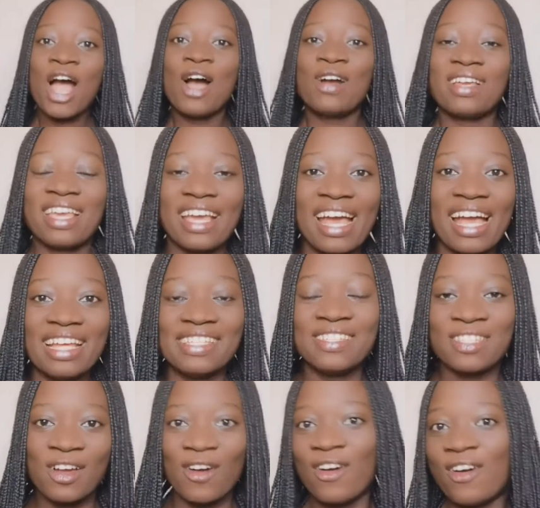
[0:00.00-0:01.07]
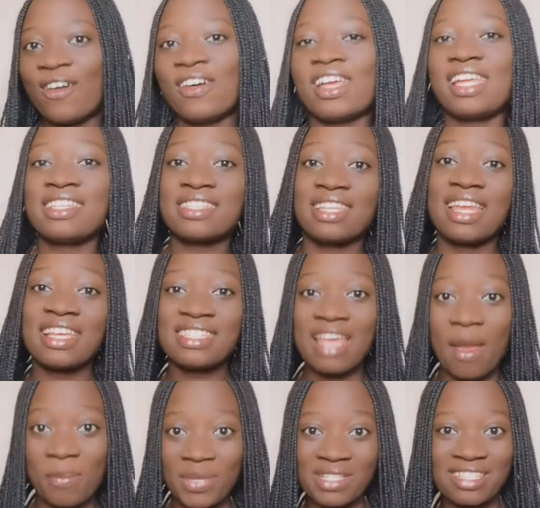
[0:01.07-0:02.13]
Okay guys, so in today's
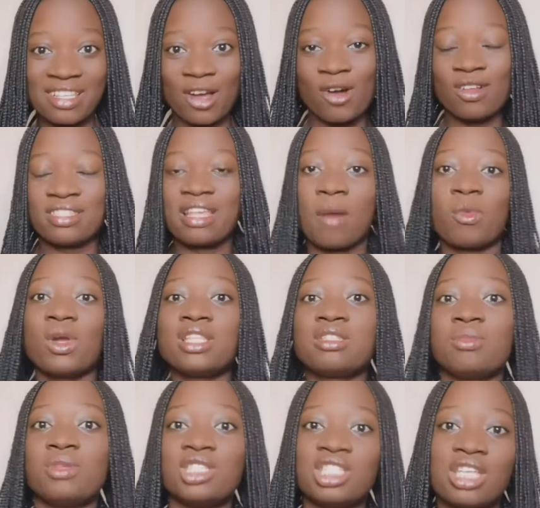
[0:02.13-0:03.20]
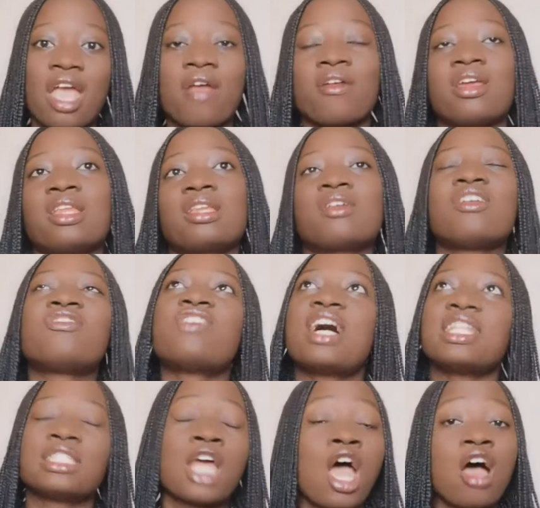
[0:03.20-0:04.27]
episode, I'm going to be sharing, in
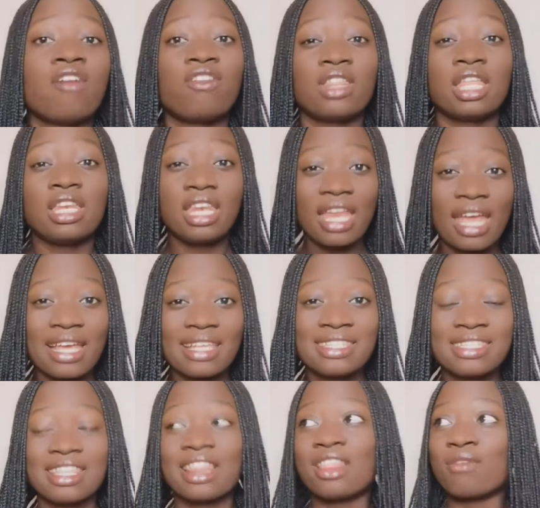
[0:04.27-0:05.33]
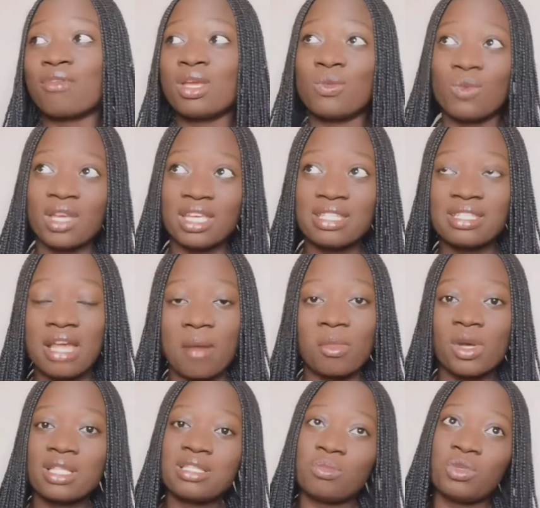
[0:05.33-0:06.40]
fact, for the next 3 weeks, I'm
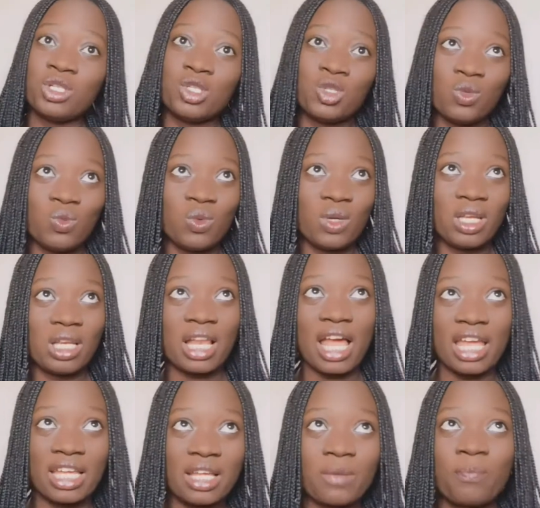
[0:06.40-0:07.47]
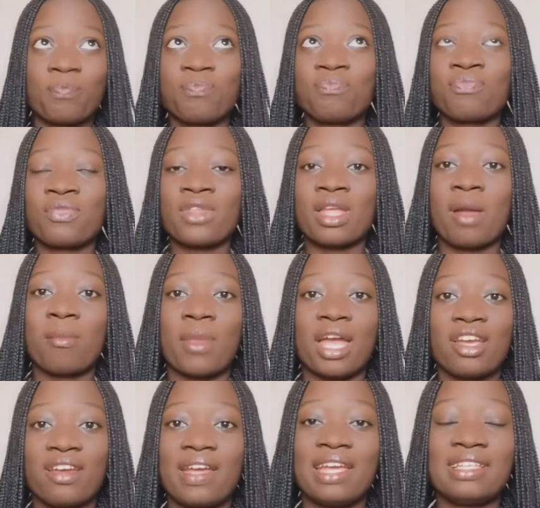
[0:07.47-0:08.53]
going to be doing like my
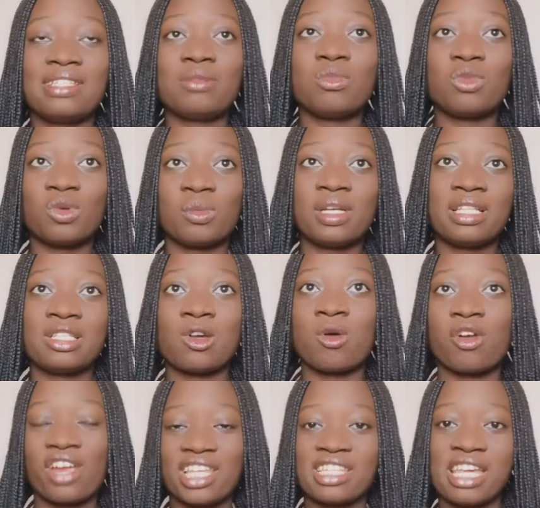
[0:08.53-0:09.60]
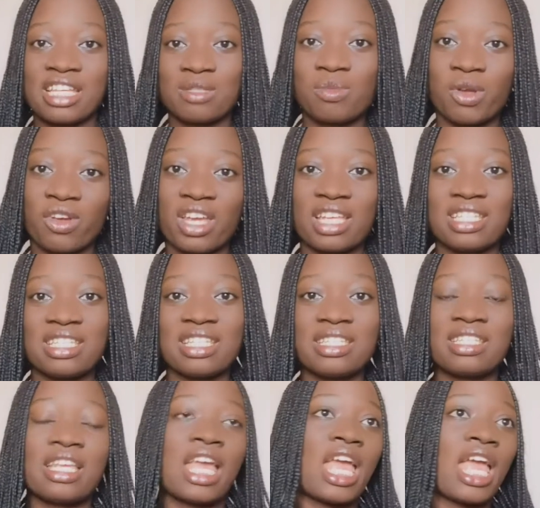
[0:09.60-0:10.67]
crazy moments or crazy
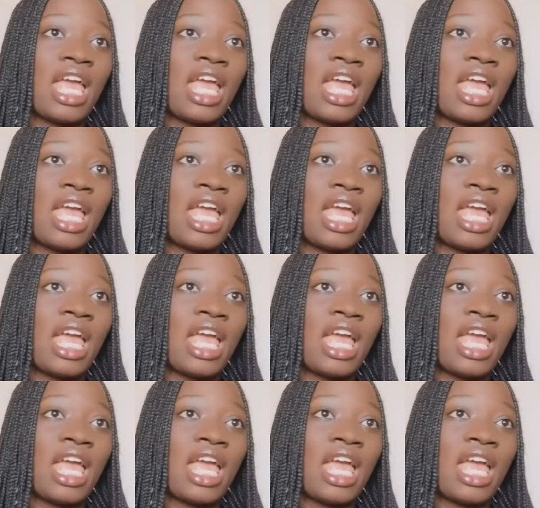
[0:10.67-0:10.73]
experiences